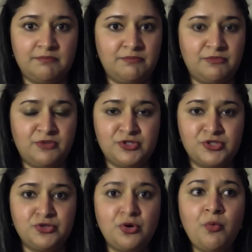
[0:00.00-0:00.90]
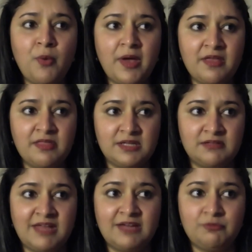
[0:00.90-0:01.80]
there's no way that
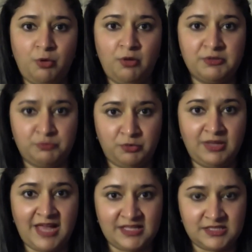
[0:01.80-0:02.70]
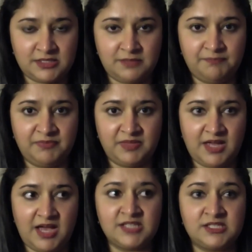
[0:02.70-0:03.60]
that wallet will last
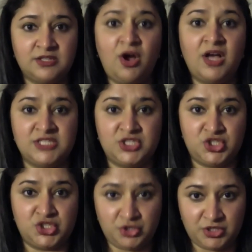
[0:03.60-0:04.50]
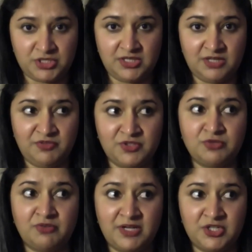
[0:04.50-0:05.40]
as long as it should if it's
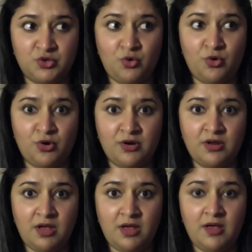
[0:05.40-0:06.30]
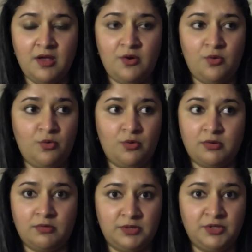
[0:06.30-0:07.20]
already torn
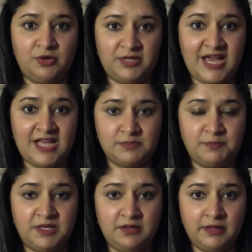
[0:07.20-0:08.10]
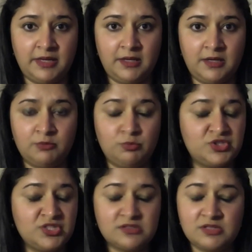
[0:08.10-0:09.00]
or you know it has peeling it will
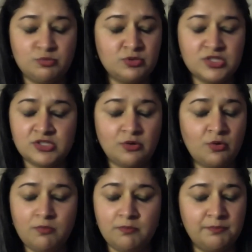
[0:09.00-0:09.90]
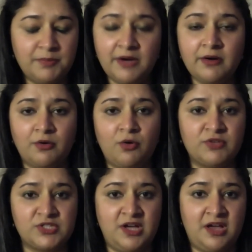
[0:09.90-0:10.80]
just it will just grow bigger over
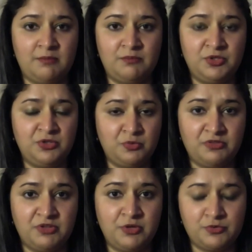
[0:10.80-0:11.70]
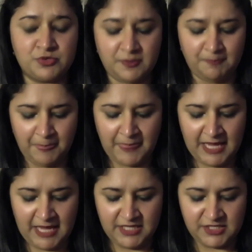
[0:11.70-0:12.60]
time, you know, use.
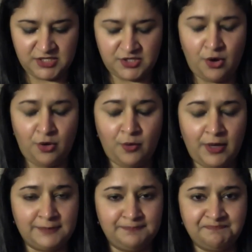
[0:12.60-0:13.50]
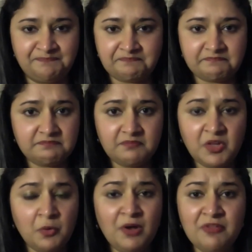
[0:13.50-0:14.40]
So, um,
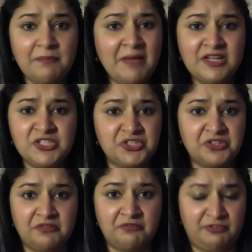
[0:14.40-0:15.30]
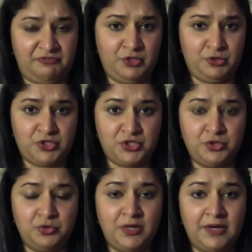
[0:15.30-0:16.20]
well, the manager refused
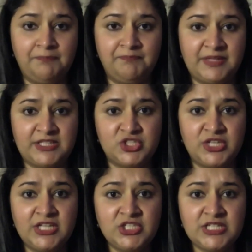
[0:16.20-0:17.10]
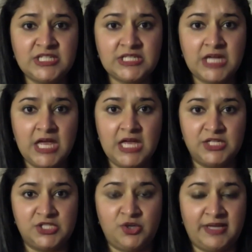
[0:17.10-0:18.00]
to um, exchange it,
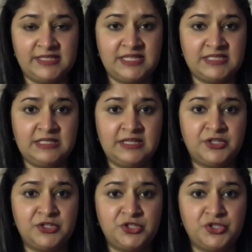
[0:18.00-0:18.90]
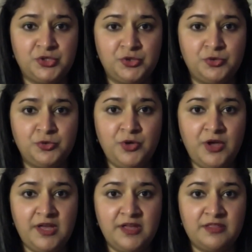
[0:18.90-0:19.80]
so I sent a letter to
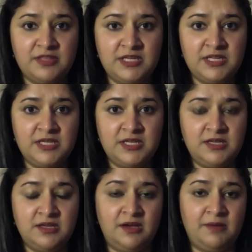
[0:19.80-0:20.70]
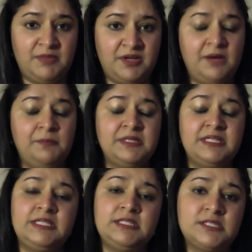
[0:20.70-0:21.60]
the um, the
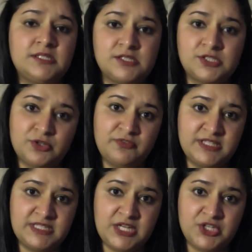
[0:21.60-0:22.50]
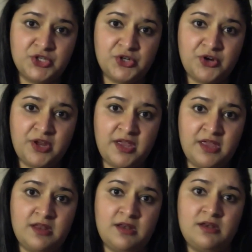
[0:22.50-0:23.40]
company's service center
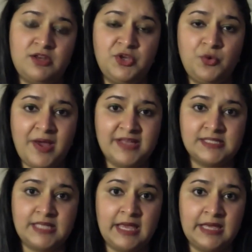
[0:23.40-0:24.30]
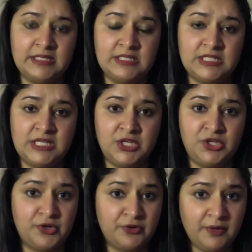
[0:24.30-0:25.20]
in U.S. and in
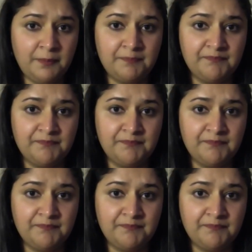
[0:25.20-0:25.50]
Europe,